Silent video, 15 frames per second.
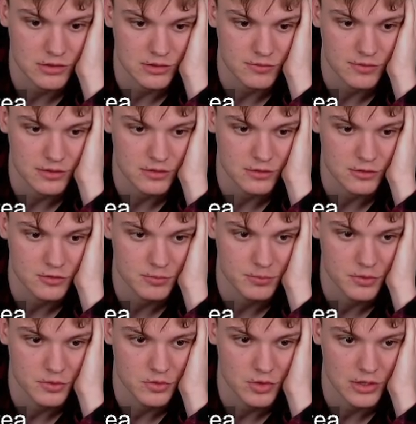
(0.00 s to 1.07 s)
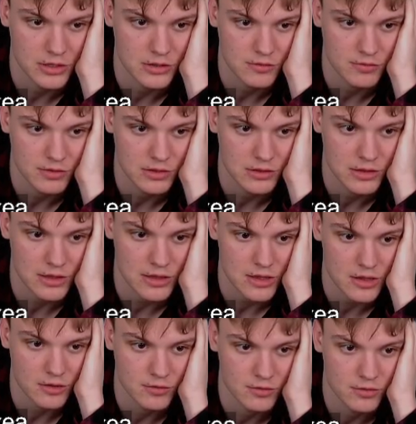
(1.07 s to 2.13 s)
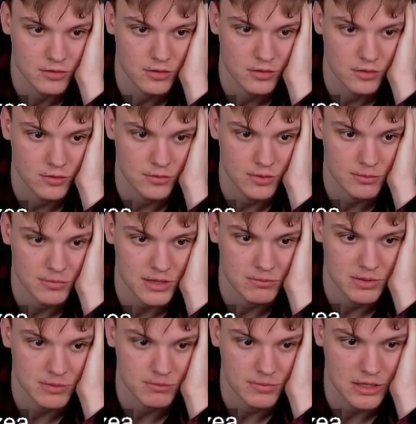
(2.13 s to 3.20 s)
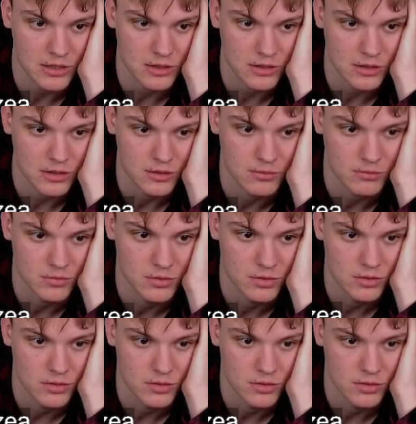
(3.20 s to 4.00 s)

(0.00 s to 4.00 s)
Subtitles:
defend the pawn, and if he takes, we might be mating him.